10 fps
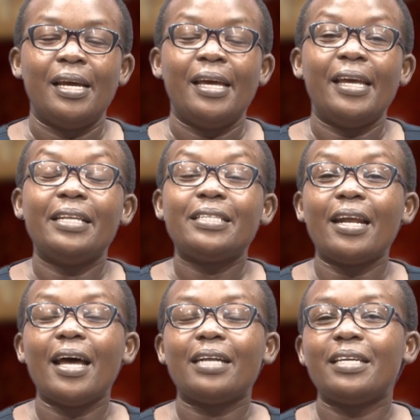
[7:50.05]

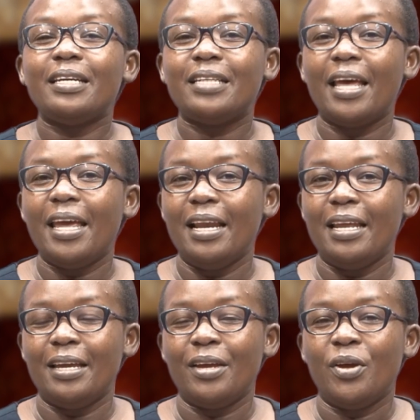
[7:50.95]
interacting
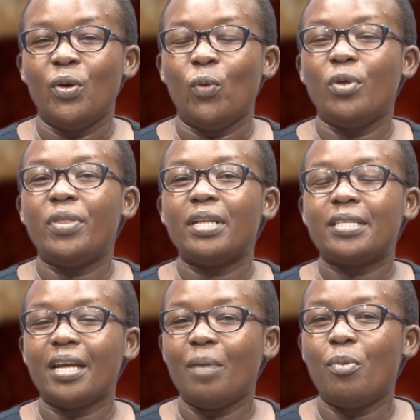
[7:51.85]
daily with the
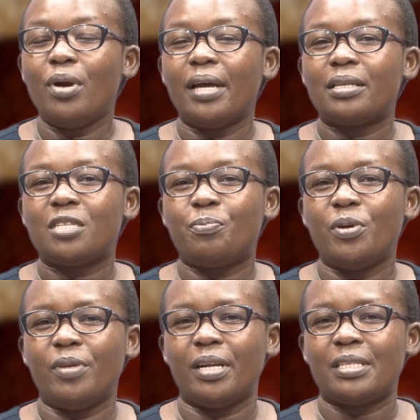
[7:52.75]
terrible
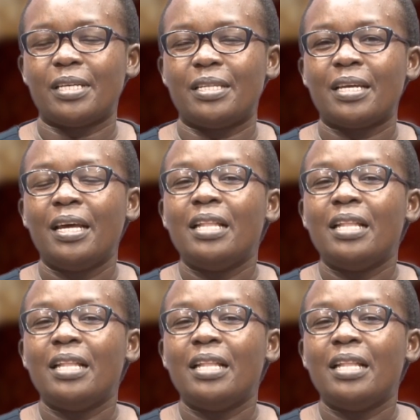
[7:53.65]
experiences,